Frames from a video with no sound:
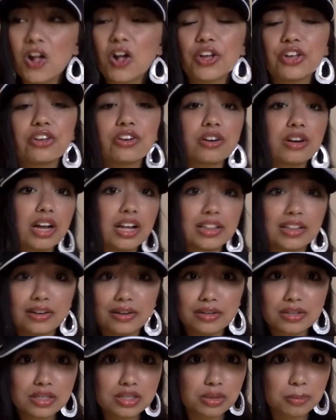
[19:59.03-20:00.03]
You're not there
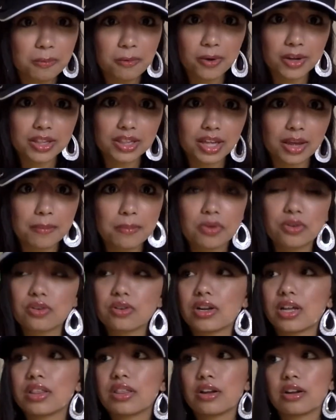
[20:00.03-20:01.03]
to support them. You're
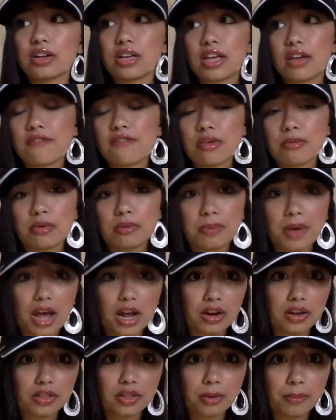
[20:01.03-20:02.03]
not there to them a
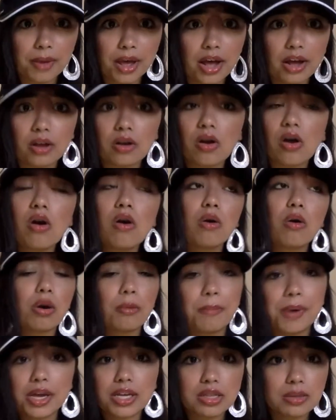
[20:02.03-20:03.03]
pat on their back or
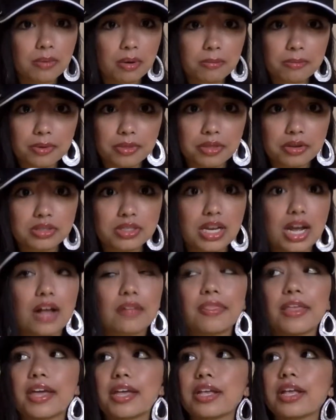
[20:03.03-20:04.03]
pick them up when they're
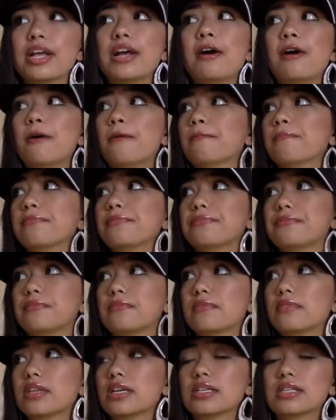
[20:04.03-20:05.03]
down. Like,
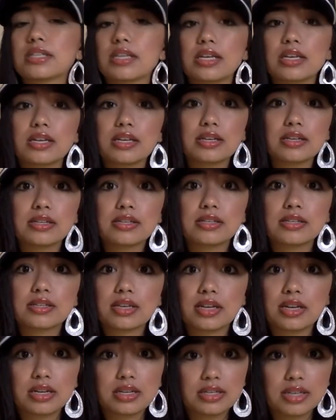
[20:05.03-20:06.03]
this is
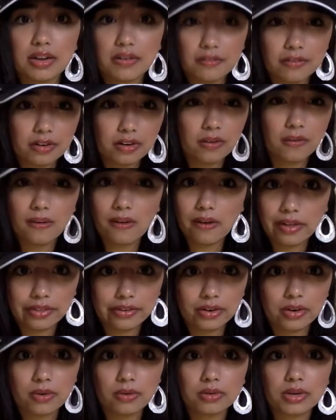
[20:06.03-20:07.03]
an endeavor all
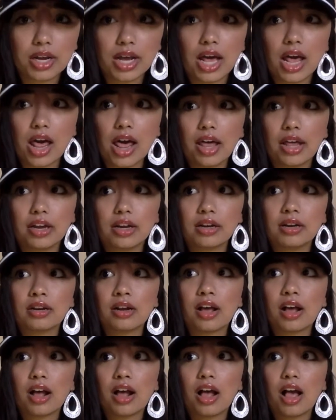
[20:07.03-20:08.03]
their own. And
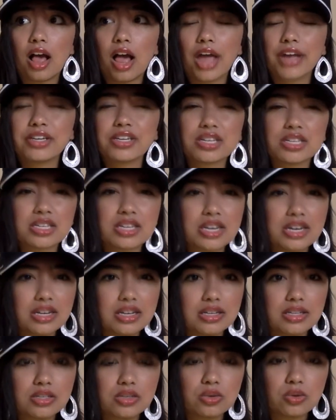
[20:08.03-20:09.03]
I just
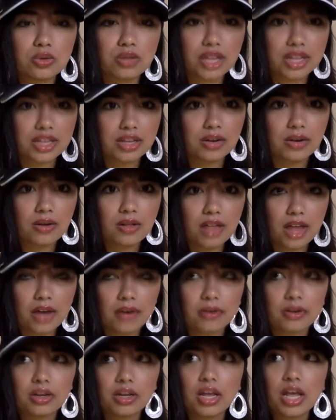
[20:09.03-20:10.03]
needed to let that all out.
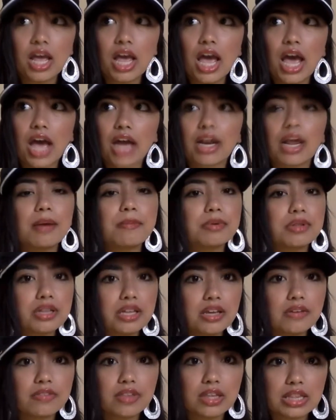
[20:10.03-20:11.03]
And I
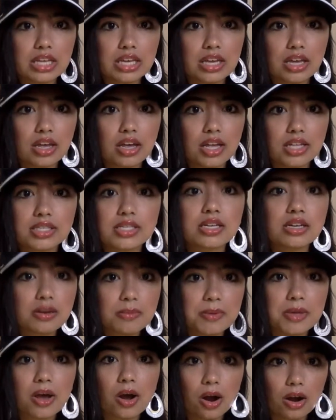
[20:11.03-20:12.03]
believe that they, it's going to
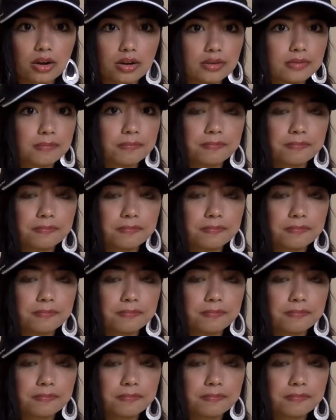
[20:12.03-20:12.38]
be hard.